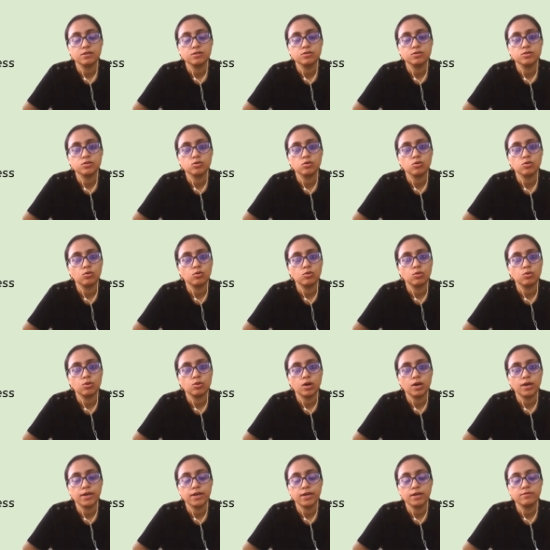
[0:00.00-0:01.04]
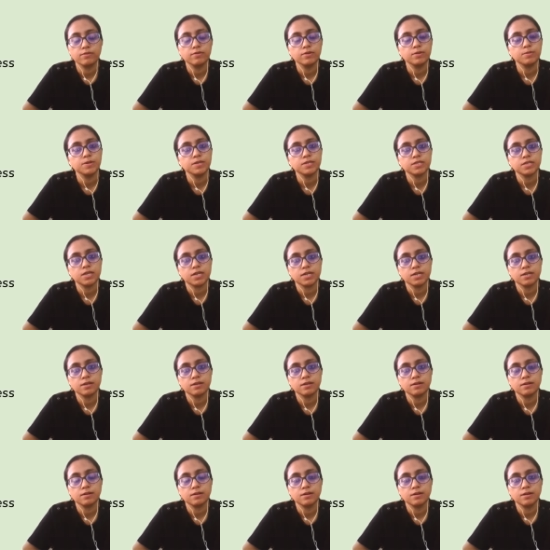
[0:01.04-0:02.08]
So here we'll be
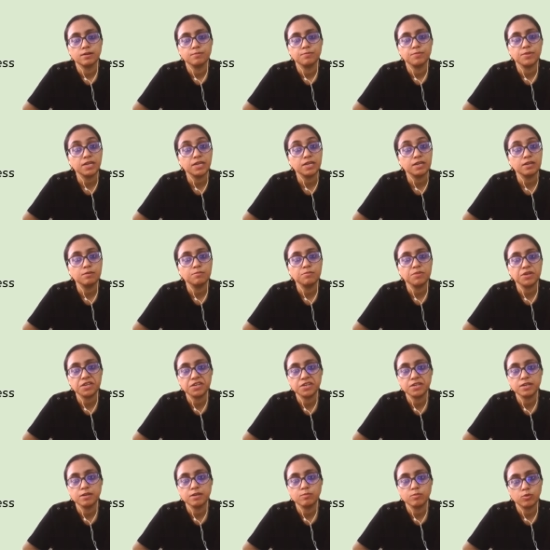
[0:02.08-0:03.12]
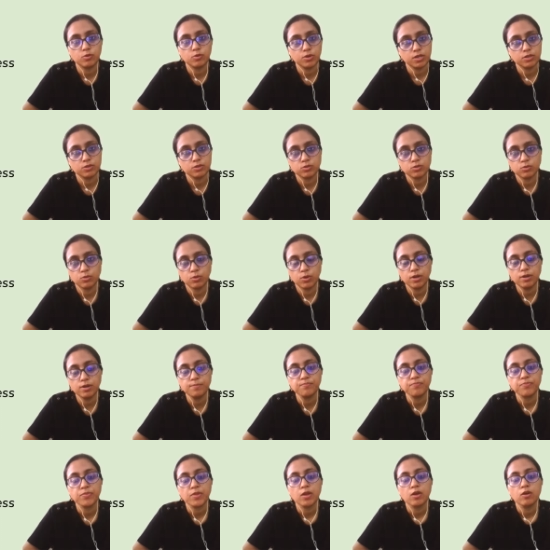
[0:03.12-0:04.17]
studying mean, median, mode, and so on
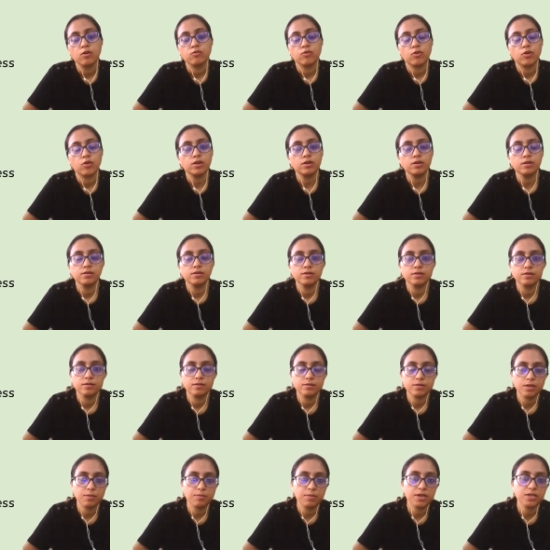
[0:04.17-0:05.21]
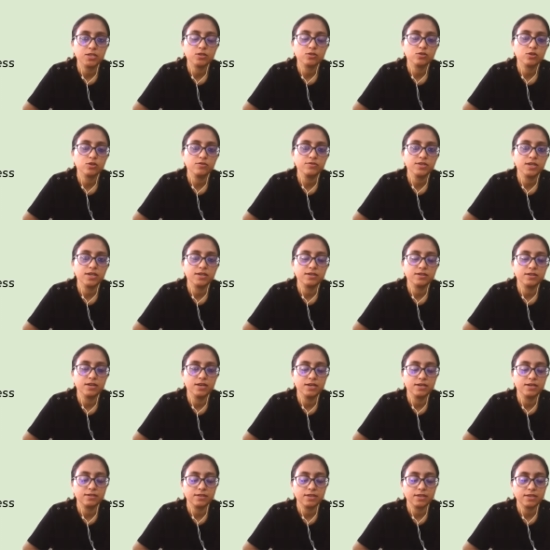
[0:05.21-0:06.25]
for the measures of central
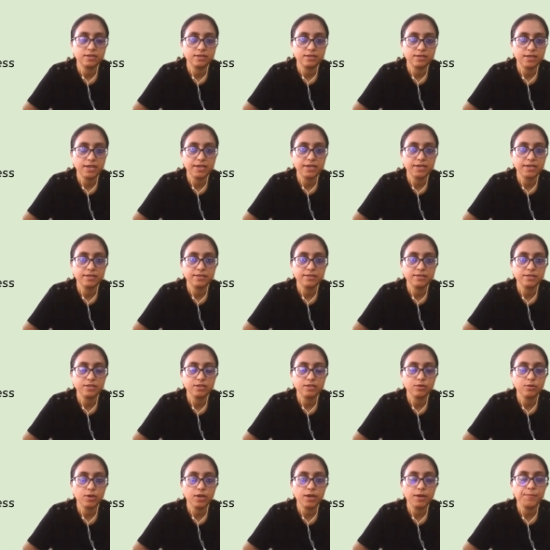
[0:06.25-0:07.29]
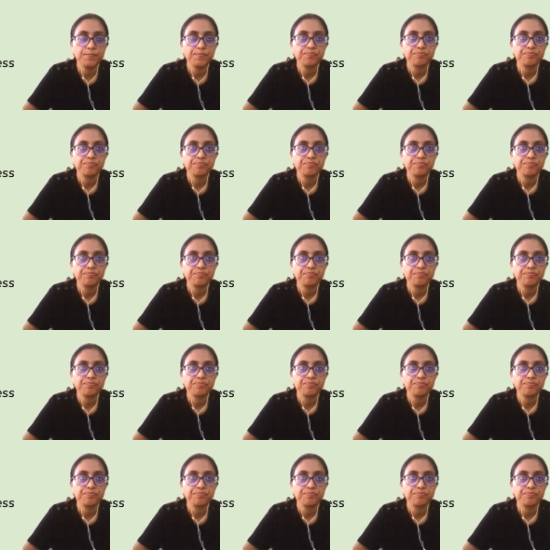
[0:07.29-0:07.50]
tendency, okay?